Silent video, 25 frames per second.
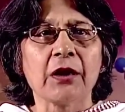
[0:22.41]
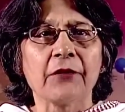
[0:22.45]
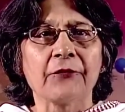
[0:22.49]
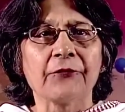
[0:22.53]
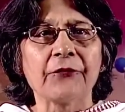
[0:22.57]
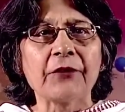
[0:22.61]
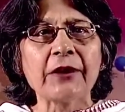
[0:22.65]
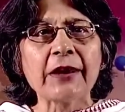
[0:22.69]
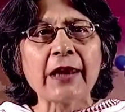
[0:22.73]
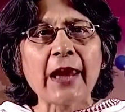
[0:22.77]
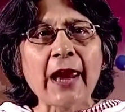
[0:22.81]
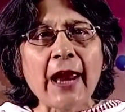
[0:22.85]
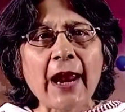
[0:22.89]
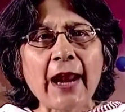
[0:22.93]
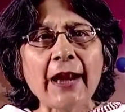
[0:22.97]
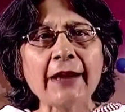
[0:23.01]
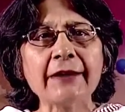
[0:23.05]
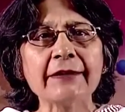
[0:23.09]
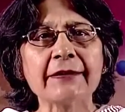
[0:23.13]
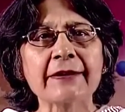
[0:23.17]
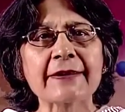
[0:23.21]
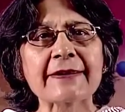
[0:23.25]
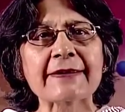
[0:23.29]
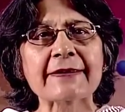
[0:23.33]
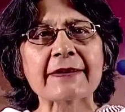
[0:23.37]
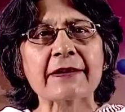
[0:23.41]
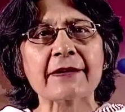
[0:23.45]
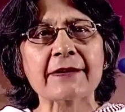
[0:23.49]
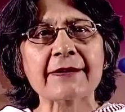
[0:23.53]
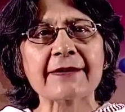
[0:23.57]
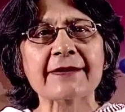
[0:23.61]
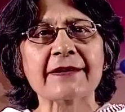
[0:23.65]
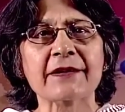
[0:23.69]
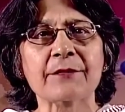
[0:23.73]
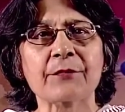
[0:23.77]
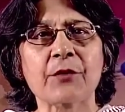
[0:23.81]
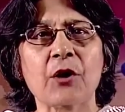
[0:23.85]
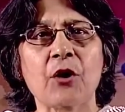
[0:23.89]
We had
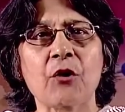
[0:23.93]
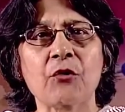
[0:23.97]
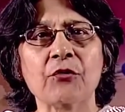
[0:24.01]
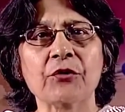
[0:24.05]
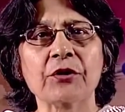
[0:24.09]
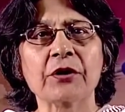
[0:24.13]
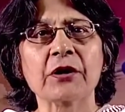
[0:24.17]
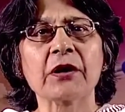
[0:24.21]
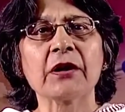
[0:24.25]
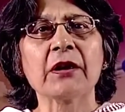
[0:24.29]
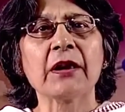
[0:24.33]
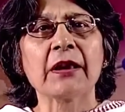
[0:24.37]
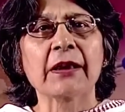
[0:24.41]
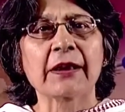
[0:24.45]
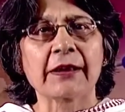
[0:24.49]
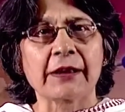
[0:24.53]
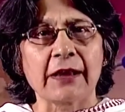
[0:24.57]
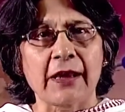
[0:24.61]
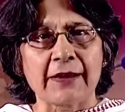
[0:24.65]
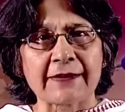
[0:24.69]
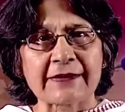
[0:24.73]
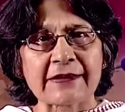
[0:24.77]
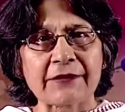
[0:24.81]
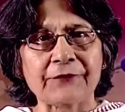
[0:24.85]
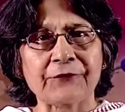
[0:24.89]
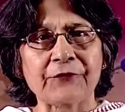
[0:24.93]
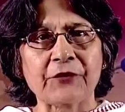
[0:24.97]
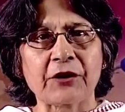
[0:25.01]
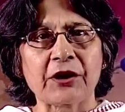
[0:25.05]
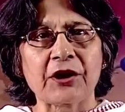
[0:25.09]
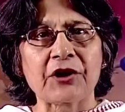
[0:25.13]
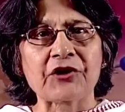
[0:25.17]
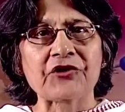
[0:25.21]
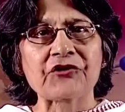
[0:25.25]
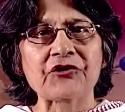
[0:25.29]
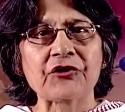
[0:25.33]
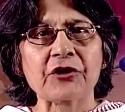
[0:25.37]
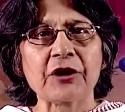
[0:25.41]
discussed about
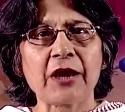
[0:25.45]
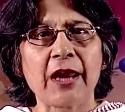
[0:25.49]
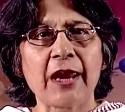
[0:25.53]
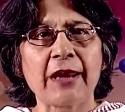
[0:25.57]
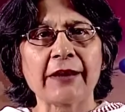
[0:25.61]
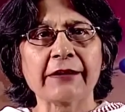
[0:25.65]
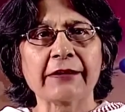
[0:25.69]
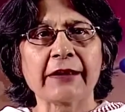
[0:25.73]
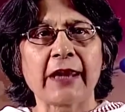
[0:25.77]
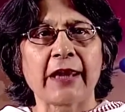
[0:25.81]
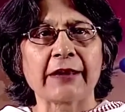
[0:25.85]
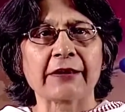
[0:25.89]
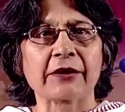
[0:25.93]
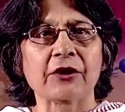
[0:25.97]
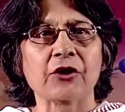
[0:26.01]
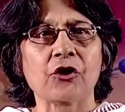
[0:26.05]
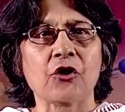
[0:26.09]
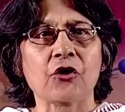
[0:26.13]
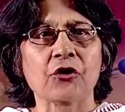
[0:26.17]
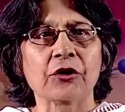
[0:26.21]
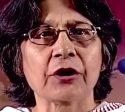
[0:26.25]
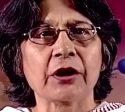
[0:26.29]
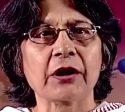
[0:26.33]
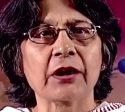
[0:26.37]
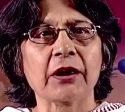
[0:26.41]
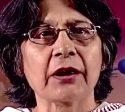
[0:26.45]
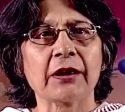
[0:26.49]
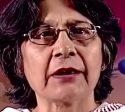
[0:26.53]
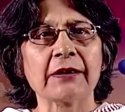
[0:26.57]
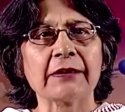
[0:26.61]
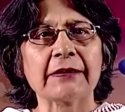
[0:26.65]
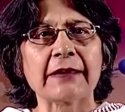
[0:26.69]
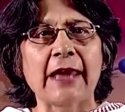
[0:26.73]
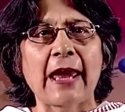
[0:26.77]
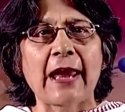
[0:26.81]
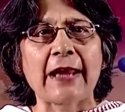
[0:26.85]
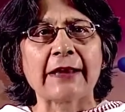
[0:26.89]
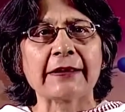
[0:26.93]
classification and cataloging
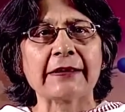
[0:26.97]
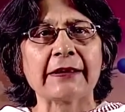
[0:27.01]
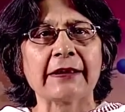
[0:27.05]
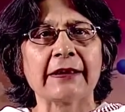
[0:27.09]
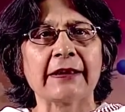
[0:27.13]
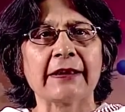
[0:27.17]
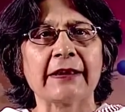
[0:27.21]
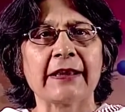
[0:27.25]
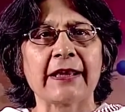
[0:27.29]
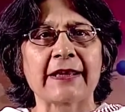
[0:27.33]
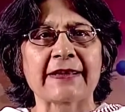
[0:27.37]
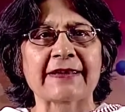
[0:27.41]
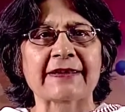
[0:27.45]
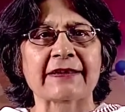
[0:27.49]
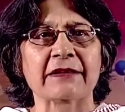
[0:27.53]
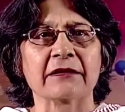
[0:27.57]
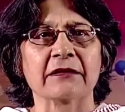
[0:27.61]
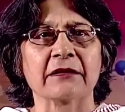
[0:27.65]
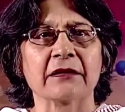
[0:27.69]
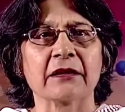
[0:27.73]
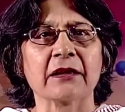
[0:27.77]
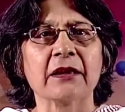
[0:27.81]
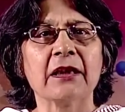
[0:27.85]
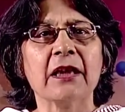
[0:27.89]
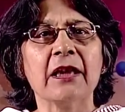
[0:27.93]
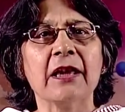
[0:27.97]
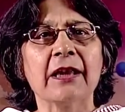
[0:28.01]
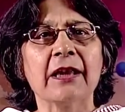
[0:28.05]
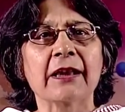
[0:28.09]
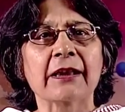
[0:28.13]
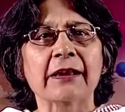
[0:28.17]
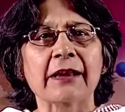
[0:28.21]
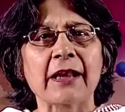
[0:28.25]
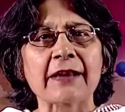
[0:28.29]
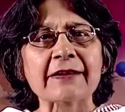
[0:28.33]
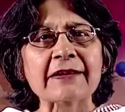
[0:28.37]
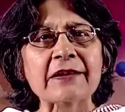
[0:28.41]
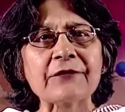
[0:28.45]
in that lesson.
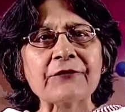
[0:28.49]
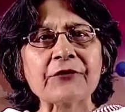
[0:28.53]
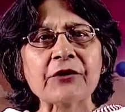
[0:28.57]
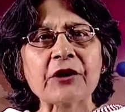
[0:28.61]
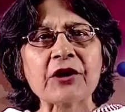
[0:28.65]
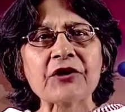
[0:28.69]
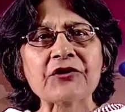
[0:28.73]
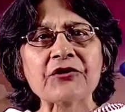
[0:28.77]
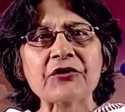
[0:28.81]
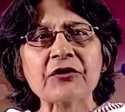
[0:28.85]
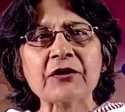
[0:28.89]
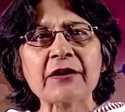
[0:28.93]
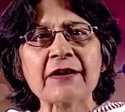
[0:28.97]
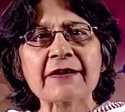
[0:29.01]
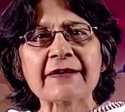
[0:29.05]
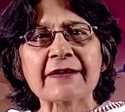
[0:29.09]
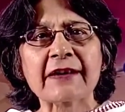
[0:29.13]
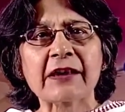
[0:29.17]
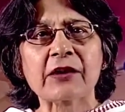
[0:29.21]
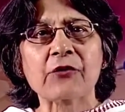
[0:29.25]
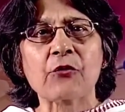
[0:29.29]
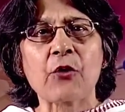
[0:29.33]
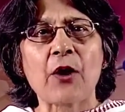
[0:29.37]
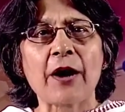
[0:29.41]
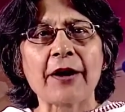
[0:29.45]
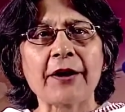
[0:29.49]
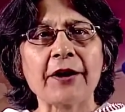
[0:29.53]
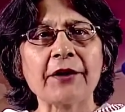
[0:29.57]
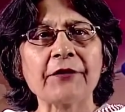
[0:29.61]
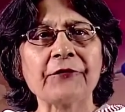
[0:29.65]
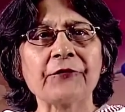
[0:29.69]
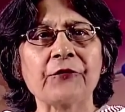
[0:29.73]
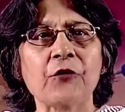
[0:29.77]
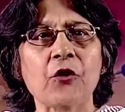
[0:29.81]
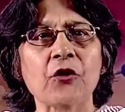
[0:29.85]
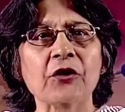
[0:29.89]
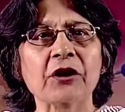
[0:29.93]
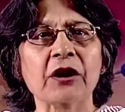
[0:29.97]
Classification is required
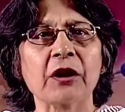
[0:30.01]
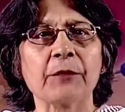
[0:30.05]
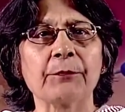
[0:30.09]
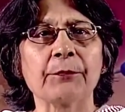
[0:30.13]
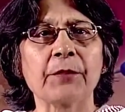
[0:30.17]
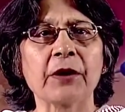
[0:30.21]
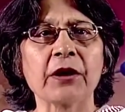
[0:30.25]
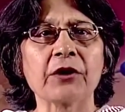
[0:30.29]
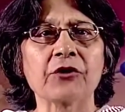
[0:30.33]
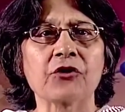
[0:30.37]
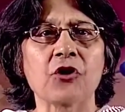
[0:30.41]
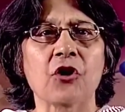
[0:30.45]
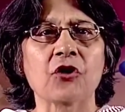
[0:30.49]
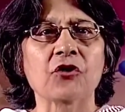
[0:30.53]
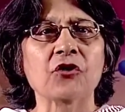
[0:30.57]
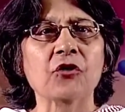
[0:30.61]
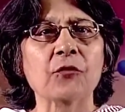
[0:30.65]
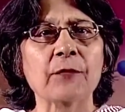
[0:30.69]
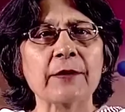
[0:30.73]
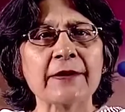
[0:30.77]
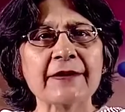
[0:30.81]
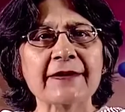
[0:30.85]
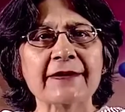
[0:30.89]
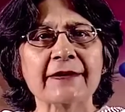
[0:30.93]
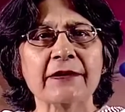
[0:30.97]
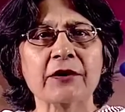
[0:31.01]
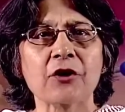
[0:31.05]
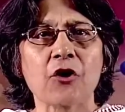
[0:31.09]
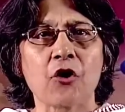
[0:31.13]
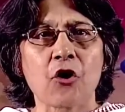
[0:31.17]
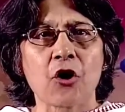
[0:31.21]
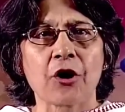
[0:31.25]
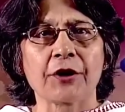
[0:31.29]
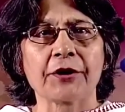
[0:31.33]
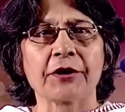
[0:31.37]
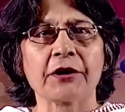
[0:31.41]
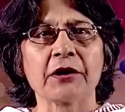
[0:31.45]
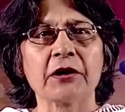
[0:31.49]
for keeping documents in
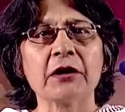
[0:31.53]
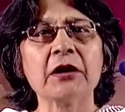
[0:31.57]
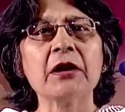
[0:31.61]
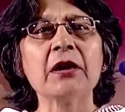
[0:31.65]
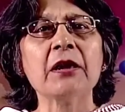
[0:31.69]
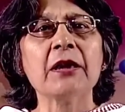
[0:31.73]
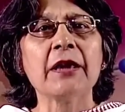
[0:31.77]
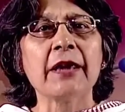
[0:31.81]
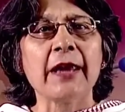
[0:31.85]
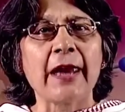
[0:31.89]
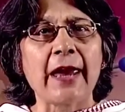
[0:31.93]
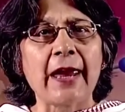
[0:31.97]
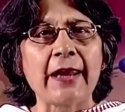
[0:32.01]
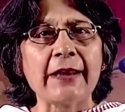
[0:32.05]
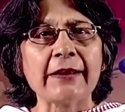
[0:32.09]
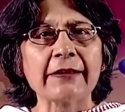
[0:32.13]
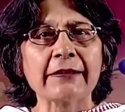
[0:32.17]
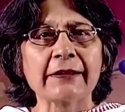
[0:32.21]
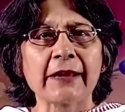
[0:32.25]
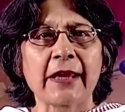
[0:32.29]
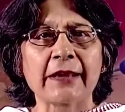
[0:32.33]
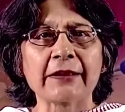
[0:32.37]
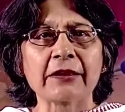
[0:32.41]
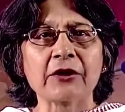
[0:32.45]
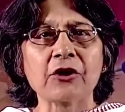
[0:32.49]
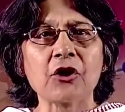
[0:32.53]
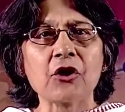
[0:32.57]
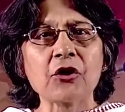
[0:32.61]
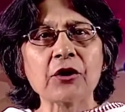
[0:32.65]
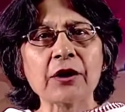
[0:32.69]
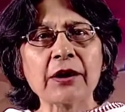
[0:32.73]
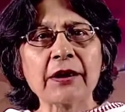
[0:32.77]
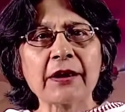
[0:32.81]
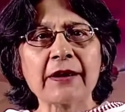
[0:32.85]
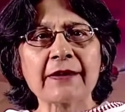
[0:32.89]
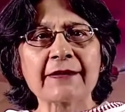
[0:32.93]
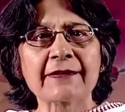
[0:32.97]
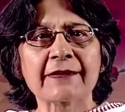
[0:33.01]
order and
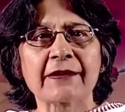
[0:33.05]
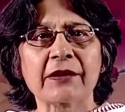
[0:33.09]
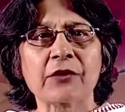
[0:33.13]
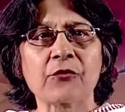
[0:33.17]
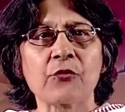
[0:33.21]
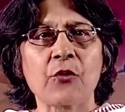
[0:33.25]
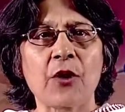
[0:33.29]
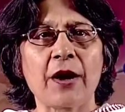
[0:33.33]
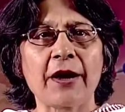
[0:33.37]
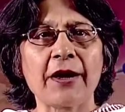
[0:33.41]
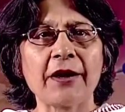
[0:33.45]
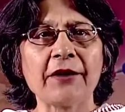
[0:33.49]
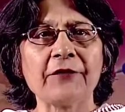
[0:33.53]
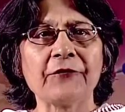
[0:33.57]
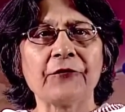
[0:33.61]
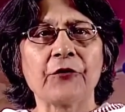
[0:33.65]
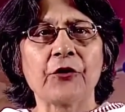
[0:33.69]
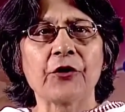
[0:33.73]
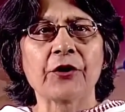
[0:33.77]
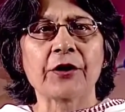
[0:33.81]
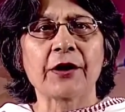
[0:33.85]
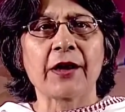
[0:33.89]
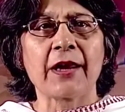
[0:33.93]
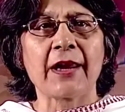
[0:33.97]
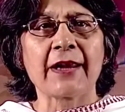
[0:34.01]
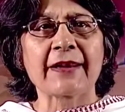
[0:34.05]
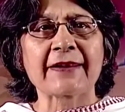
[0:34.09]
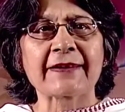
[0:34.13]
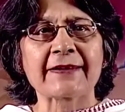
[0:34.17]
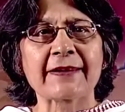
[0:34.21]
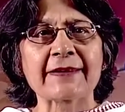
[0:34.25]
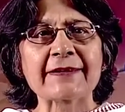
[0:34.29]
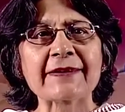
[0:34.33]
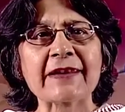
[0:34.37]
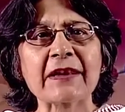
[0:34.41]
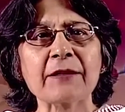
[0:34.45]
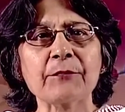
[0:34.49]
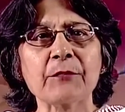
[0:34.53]
cataloging is required for
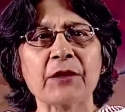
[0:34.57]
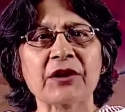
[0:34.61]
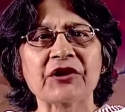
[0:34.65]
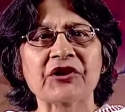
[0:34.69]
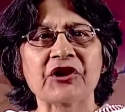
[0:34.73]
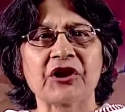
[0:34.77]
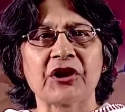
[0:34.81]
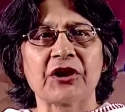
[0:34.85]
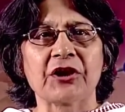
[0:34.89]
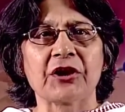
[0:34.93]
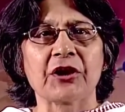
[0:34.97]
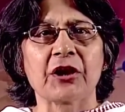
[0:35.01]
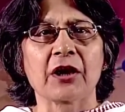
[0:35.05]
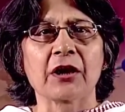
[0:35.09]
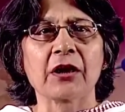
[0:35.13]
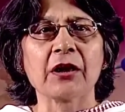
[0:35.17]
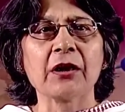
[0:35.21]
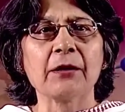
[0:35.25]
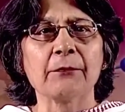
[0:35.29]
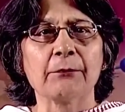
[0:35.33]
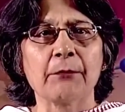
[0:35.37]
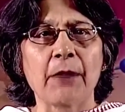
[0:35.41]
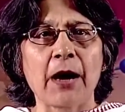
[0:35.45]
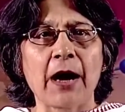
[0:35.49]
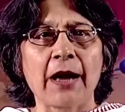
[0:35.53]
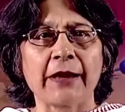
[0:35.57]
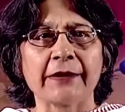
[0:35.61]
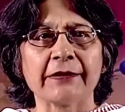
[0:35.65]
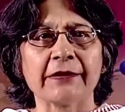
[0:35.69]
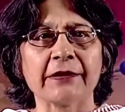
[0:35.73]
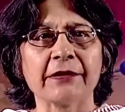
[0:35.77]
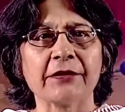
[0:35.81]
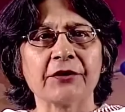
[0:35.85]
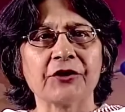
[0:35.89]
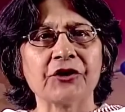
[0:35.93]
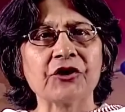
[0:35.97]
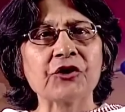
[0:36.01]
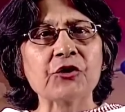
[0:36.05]
accessing material by
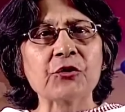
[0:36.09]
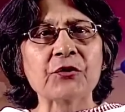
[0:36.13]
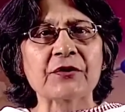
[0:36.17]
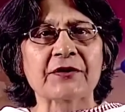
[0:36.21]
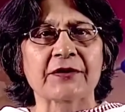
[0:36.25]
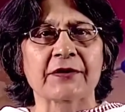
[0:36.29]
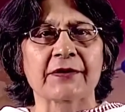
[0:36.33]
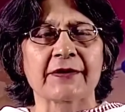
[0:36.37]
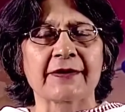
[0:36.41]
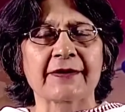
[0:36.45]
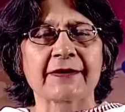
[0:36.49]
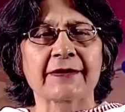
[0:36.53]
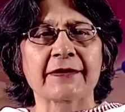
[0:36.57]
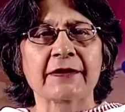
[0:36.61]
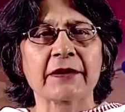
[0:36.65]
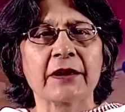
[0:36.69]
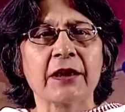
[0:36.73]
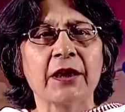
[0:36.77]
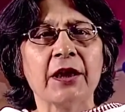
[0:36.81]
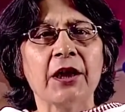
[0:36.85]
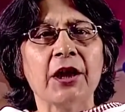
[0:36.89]
the users.